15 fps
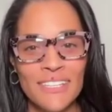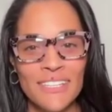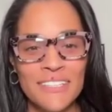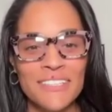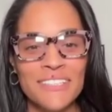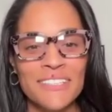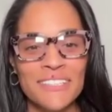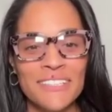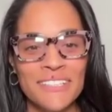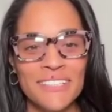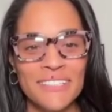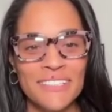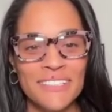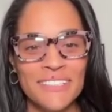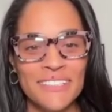
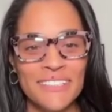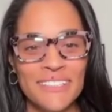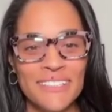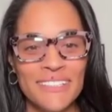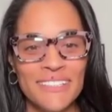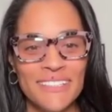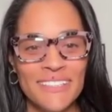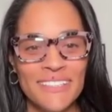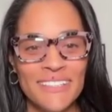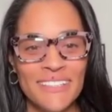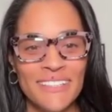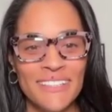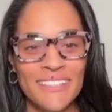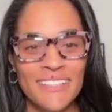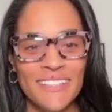
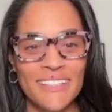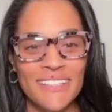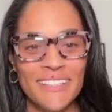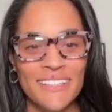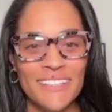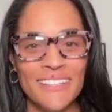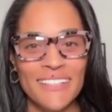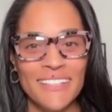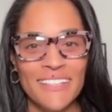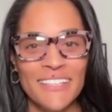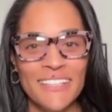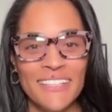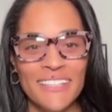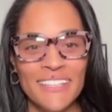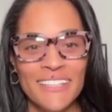
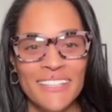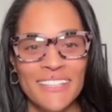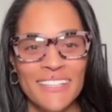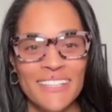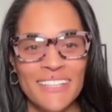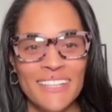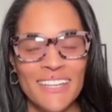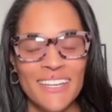No words are spoken by the person on screen.